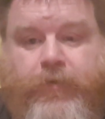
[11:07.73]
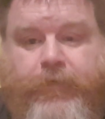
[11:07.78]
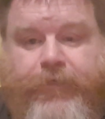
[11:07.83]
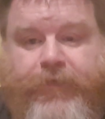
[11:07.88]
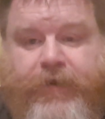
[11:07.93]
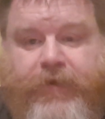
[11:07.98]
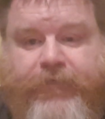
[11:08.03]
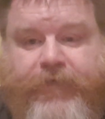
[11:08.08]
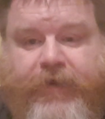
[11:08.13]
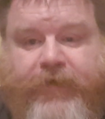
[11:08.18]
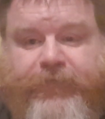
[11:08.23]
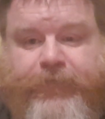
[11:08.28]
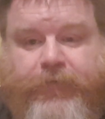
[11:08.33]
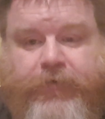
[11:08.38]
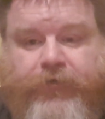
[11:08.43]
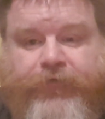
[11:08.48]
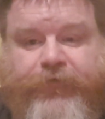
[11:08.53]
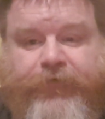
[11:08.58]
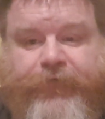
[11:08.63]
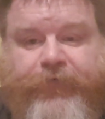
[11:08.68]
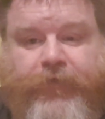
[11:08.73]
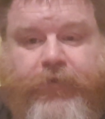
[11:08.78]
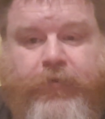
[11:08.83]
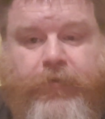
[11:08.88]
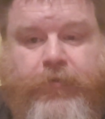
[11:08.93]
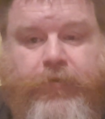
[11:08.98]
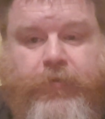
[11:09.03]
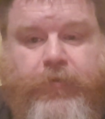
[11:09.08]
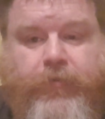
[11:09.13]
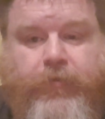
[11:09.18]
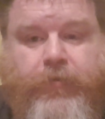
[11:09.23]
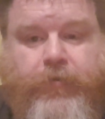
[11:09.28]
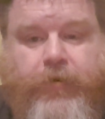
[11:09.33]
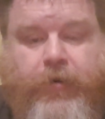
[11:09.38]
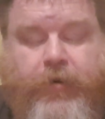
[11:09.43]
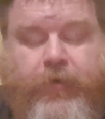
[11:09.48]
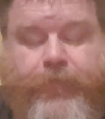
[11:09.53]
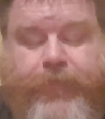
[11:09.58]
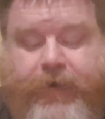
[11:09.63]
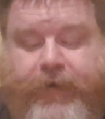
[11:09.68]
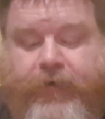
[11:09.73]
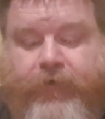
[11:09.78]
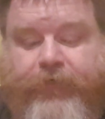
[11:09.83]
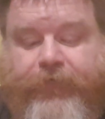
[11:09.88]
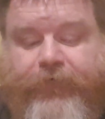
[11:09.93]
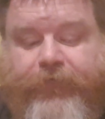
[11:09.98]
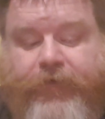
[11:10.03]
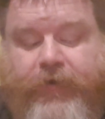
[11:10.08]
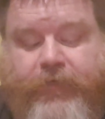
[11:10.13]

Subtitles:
that have Asperger's, or parents